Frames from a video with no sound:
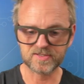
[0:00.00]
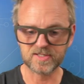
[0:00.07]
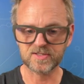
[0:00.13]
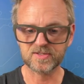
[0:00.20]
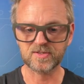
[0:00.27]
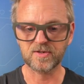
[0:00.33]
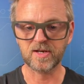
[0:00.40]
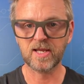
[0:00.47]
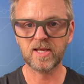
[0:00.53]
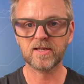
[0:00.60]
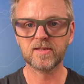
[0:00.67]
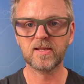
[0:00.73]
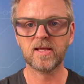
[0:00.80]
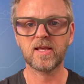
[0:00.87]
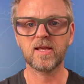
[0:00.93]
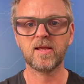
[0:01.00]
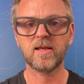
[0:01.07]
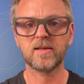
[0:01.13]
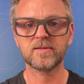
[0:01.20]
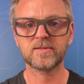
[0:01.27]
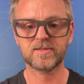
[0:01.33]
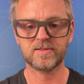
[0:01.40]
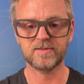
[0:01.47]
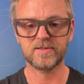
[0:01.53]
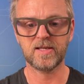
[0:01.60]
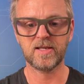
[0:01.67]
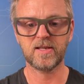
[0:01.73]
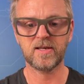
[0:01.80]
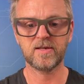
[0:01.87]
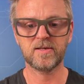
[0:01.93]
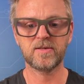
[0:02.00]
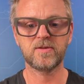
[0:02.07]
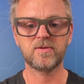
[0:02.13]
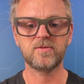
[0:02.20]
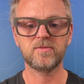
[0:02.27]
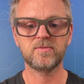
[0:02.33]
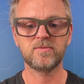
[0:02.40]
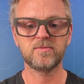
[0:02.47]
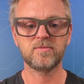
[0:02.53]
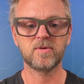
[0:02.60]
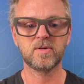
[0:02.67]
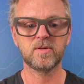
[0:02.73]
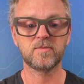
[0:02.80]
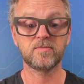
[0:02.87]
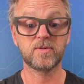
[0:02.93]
says .8, and then you uh,